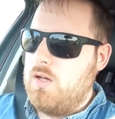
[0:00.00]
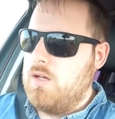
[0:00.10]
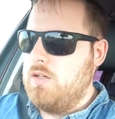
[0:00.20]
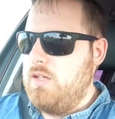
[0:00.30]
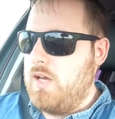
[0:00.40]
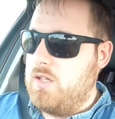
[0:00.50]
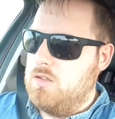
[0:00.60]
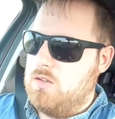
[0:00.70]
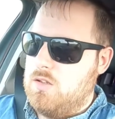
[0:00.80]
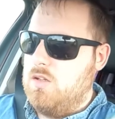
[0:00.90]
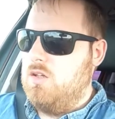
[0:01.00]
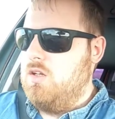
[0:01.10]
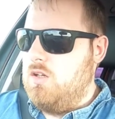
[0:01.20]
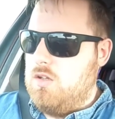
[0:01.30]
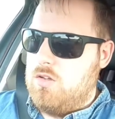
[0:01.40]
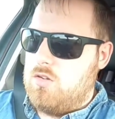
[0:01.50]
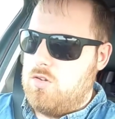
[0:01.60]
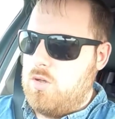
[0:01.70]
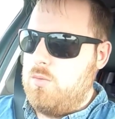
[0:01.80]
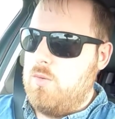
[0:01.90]
yeah,
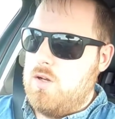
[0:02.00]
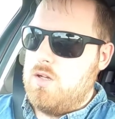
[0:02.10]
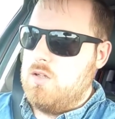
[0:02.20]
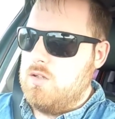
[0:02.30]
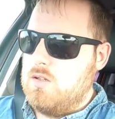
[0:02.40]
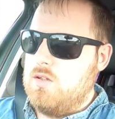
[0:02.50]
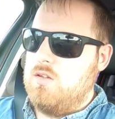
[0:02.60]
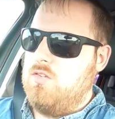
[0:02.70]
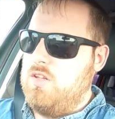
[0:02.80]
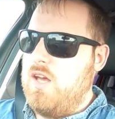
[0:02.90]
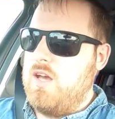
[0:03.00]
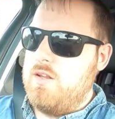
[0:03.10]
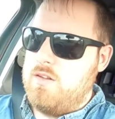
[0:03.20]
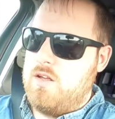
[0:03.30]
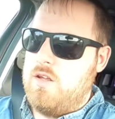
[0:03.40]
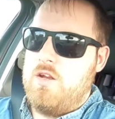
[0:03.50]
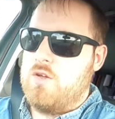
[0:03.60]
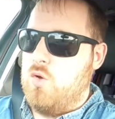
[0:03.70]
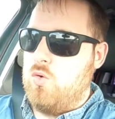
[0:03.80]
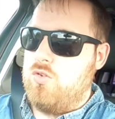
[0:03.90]
so yeah, and of
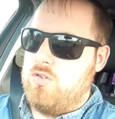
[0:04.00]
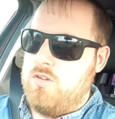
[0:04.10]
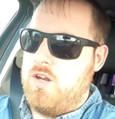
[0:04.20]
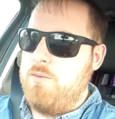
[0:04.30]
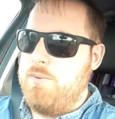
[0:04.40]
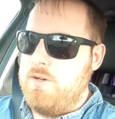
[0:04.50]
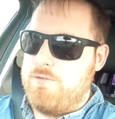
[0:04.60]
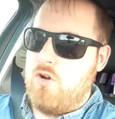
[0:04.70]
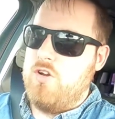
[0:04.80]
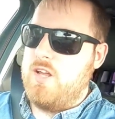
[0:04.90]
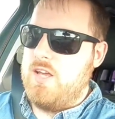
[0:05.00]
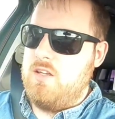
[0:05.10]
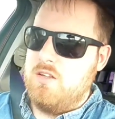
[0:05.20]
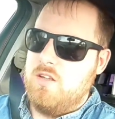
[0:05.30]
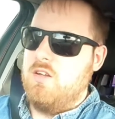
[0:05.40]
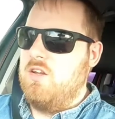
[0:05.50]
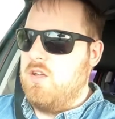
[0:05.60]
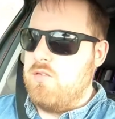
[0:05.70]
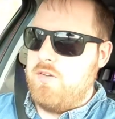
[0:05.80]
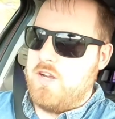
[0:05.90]
course, you know, being a Friday,
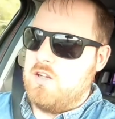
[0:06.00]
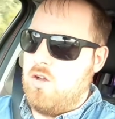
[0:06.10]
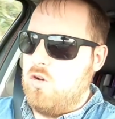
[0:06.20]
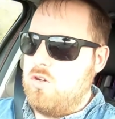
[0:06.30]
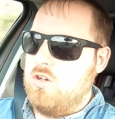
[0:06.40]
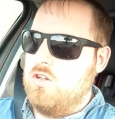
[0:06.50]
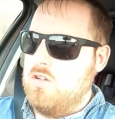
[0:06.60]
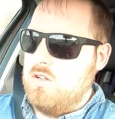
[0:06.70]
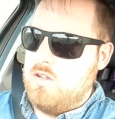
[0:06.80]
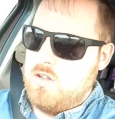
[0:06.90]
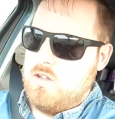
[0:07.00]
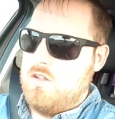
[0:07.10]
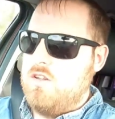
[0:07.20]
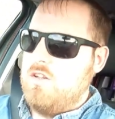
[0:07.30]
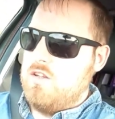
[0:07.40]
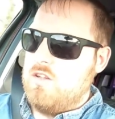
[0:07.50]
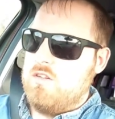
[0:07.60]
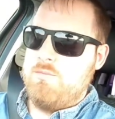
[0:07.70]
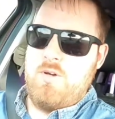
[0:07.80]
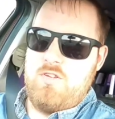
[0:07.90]
3 o'clock,
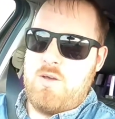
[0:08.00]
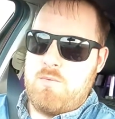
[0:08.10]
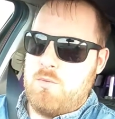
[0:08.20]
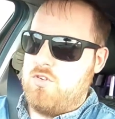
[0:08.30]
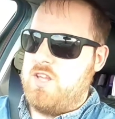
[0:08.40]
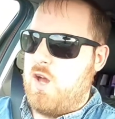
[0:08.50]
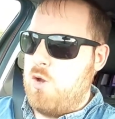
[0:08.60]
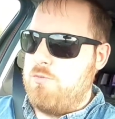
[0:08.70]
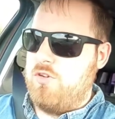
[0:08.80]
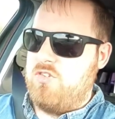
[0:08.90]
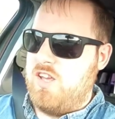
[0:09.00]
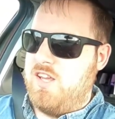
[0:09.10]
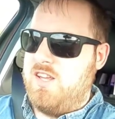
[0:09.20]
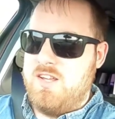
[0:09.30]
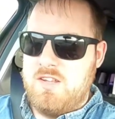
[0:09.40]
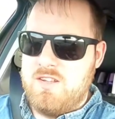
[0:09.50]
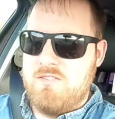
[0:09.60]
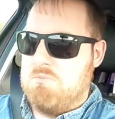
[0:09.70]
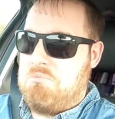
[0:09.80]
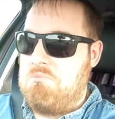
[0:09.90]
if my examiner wants to get over his tea,
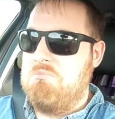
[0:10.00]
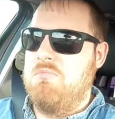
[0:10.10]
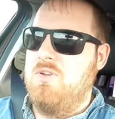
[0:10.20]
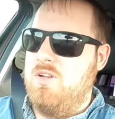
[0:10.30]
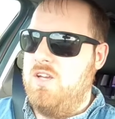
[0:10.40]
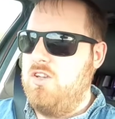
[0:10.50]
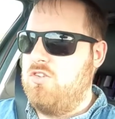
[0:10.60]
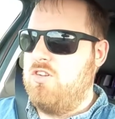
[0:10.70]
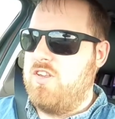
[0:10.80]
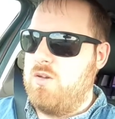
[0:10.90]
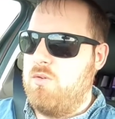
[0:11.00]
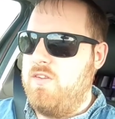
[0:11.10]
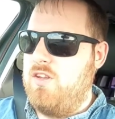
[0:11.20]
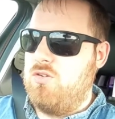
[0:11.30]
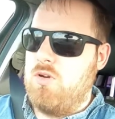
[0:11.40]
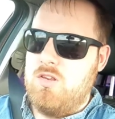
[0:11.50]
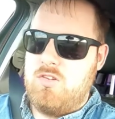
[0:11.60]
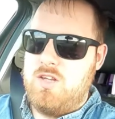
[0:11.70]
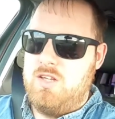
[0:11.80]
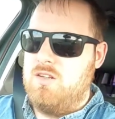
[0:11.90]
he's going to take one of the easy runs,
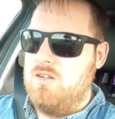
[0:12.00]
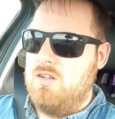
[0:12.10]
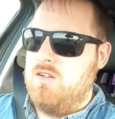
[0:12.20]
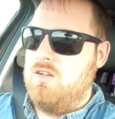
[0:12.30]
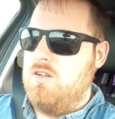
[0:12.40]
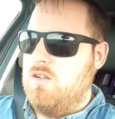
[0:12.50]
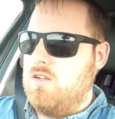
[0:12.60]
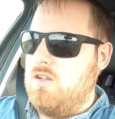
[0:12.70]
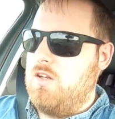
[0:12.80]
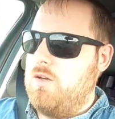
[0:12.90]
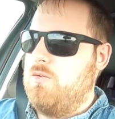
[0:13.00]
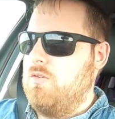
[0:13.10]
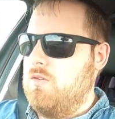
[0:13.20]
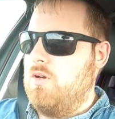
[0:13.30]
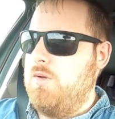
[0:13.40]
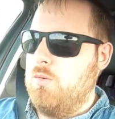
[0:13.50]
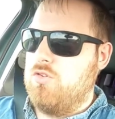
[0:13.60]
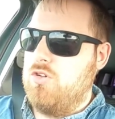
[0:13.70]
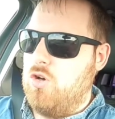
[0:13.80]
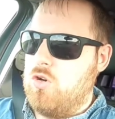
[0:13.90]
isn't he? You know, he wants
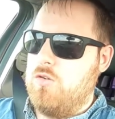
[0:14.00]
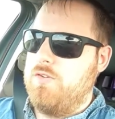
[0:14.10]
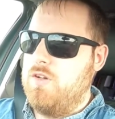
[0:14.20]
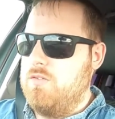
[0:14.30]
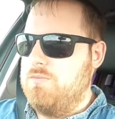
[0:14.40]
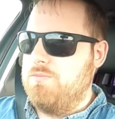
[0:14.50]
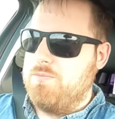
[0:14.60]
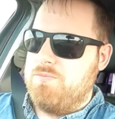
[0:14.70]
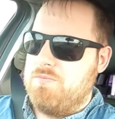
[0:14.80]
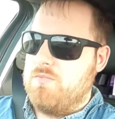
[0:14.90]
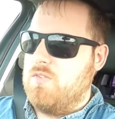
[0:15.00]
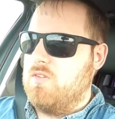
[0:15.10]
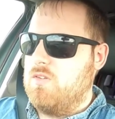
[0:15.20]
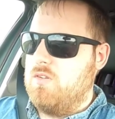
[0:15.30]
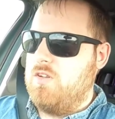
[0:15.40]
to knock off at, you